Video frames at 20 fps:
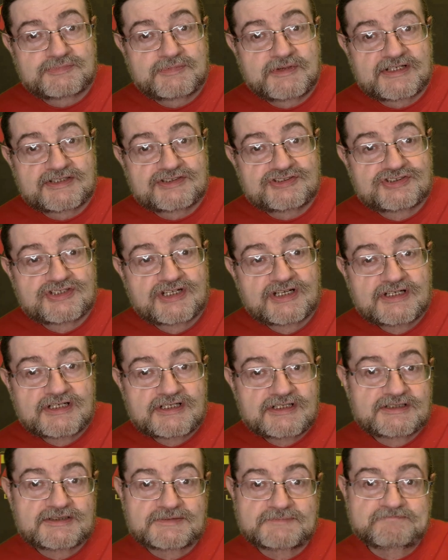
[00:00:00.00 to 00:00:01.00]
badge.
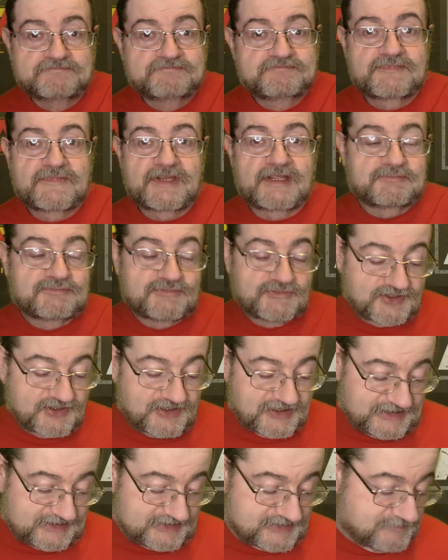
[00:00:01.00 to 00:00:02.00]
Um, yeah, another
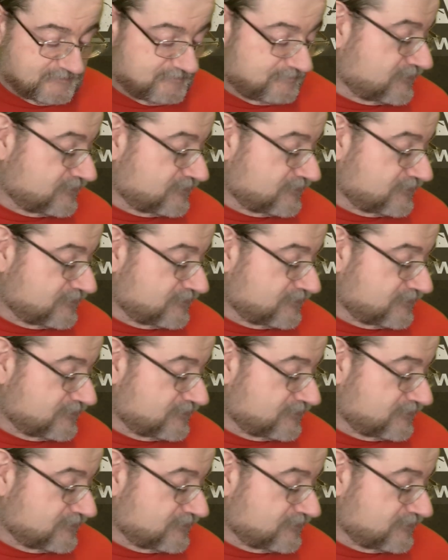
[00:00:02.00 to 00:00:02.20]
hit.